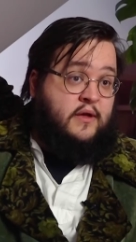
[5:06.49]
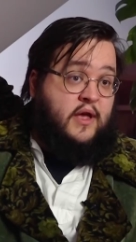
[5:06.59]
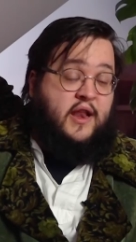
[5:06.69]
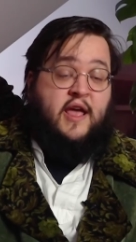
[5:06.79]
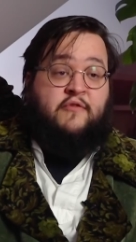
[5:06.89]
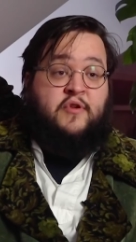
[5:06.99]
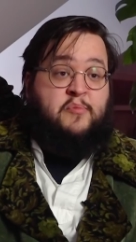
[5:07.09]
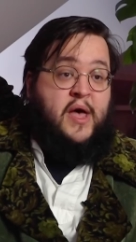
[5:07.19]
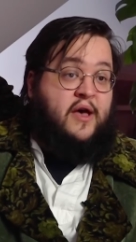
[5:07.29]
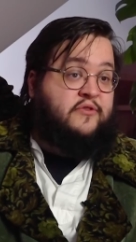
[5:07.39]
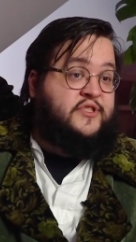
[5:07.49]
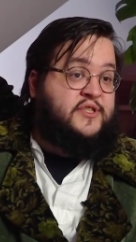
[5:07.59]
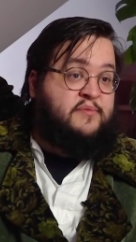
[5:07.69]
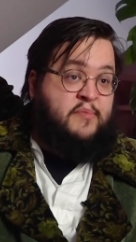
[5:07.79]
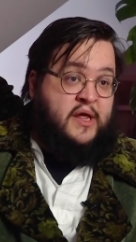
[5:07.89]
And every pound
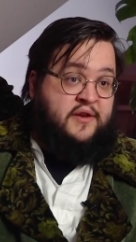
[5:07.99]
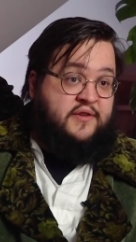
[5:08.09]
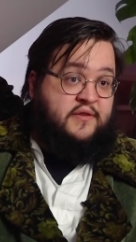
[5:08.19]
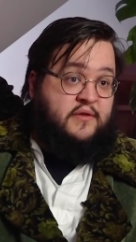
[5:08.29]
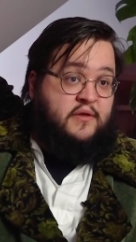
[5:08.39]
spent